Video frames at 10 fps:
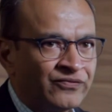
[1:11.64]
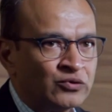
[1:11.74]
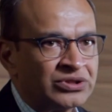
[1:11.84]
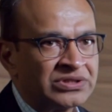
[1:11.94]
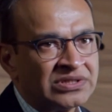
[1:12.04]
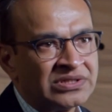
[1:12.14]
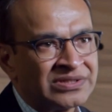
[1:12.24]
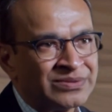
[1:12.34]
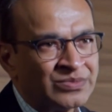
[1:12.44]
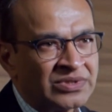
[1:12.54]
of future
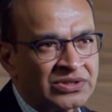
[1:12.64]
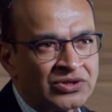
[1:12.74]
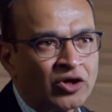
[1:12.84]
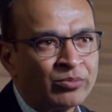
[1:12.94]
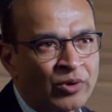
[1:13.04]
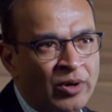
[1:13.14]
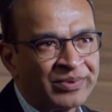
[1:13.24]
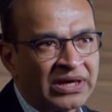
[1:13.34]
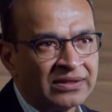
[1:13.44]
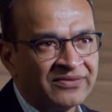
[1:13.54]
system does not
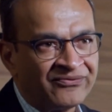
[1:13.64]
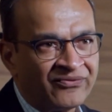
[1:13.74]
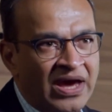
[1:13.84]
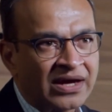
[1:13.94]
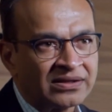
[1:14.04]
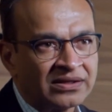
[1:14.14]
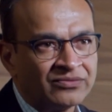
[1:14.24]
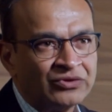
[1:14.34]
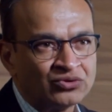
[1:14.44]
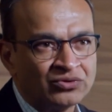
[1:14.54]
propagate the fact that
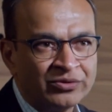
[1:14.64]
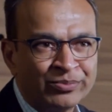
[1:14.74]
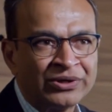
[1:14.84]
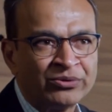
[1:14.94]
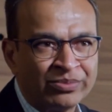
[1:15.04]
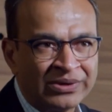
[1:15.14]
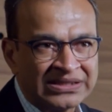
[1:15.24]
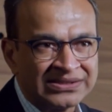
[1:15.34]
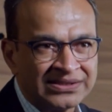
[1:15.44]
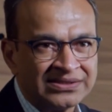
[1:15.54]
we should rip and
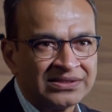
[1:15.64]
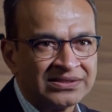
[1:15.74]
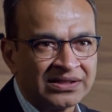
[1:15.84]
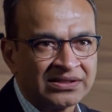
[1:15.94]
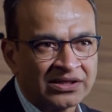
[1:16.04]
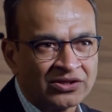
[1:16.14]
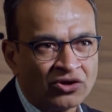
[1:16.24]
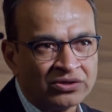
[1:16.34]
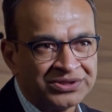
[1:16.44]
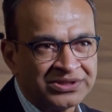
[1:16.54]
replace existing
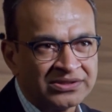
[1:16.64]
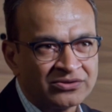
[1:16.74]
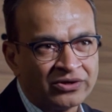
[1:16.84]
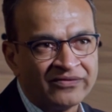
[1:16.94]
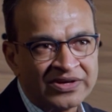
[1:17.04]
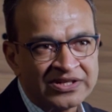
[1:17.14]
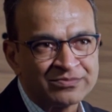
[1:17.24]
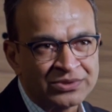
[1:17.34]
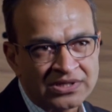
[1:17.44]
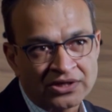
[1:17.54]
technologies or
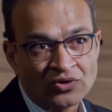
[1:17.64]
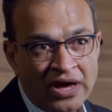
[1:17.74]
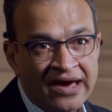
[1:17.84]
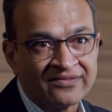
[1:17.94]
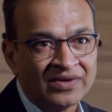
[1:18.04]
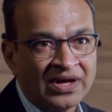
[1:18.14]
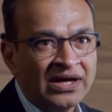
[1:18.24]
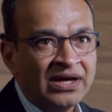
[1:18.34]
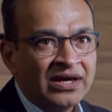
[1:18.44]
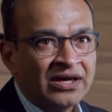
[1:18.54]
investments that you have.
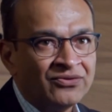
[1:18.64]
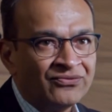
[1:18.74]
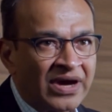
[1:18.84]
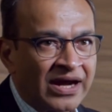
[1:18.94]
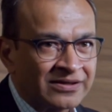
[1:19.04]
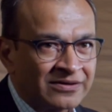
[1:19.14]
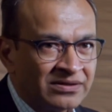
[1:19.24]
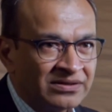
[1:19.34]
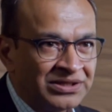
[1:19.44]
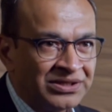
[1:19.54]
In fact,
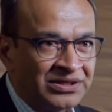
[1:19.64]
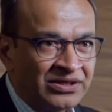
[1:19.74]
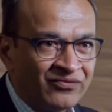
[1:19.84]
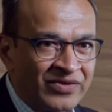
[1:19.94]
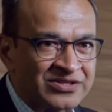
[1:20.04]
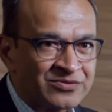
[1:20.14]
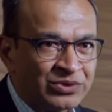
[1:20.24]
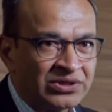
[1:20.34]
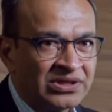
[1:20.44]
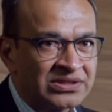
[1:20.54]
the
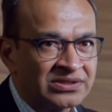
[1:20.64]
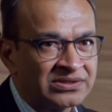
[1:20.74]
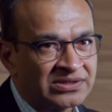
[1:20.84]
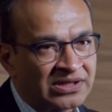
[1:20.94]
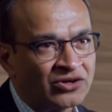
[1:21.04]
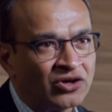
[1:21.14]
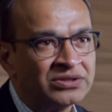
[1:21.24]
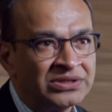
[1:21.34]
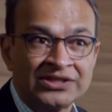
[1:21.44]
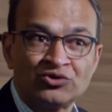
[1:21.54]
investment in yesterday's
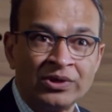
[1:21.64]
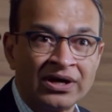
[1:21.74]
technology has to be